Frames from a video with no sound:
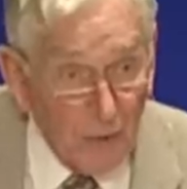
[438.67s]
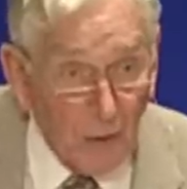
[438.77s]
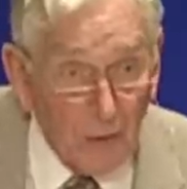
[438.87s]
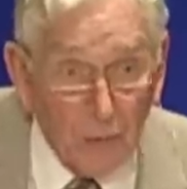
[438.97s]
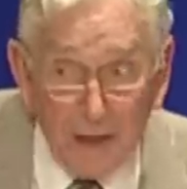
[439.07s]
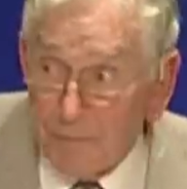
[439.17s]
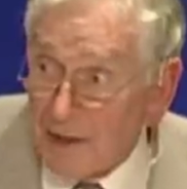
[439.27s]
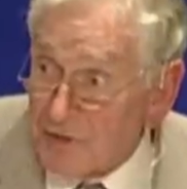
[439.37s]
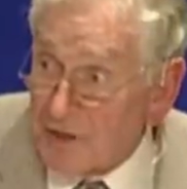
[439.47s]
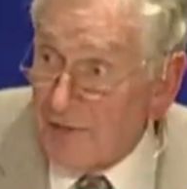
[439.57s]
Well, we
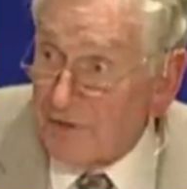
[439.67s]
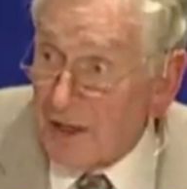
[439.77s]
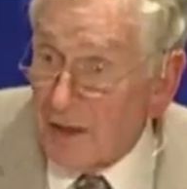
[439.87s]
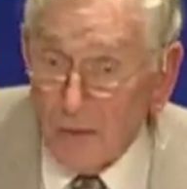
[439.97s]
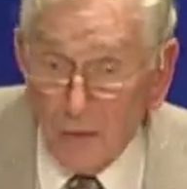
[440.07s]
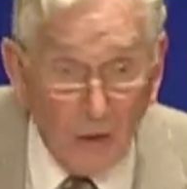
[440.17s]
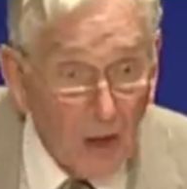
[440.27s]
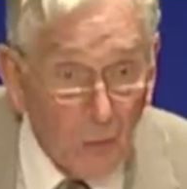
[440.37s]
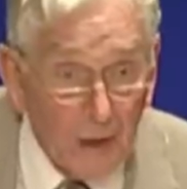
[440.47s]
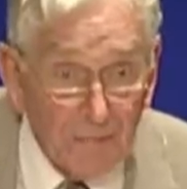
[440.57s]
must have a goal.
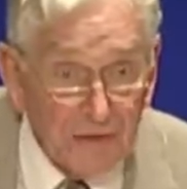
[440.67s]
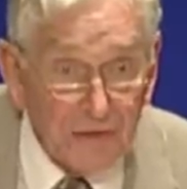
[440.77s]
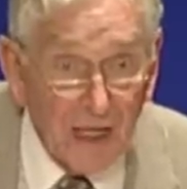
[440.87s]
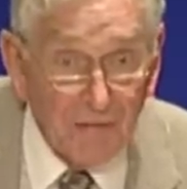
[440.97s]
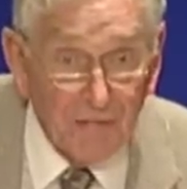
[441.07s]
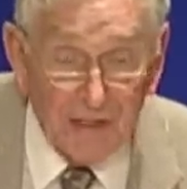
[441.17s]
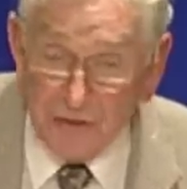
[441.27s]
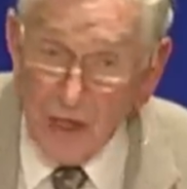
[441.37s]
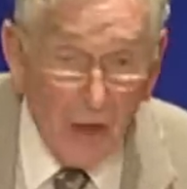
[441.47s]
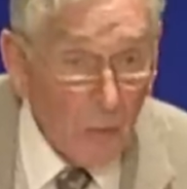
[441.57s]
We must have a
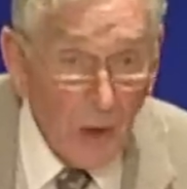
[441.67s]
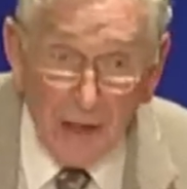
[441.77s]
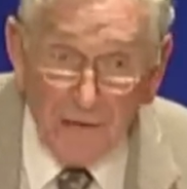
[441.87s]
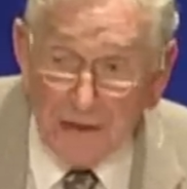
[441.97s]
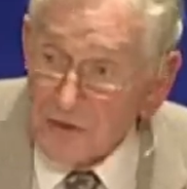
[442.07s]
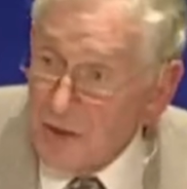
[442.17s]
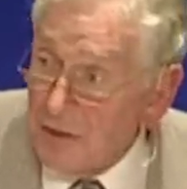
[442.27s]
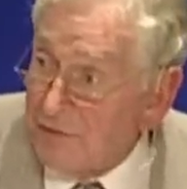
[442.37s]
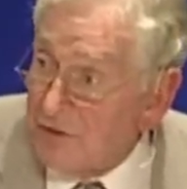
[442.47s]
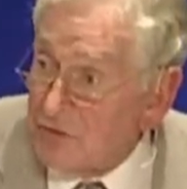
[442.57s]
vision. Where there's
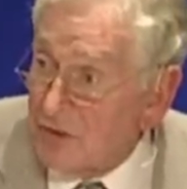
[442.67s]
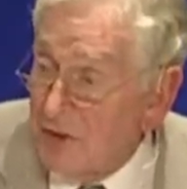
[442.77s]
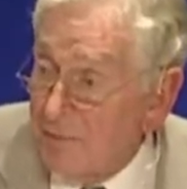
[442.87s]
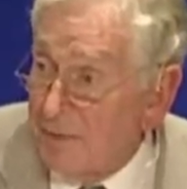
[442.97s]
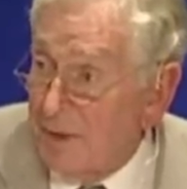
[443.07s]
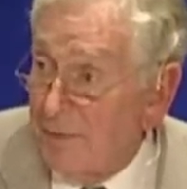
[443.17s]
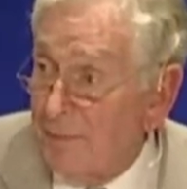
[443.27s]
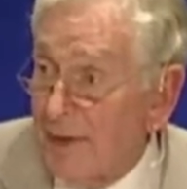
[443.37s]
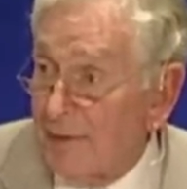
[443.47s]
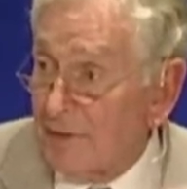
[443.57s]
no vision, the people
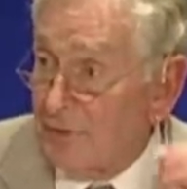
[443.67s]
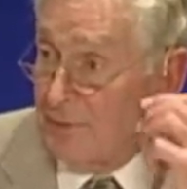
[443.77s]
perish.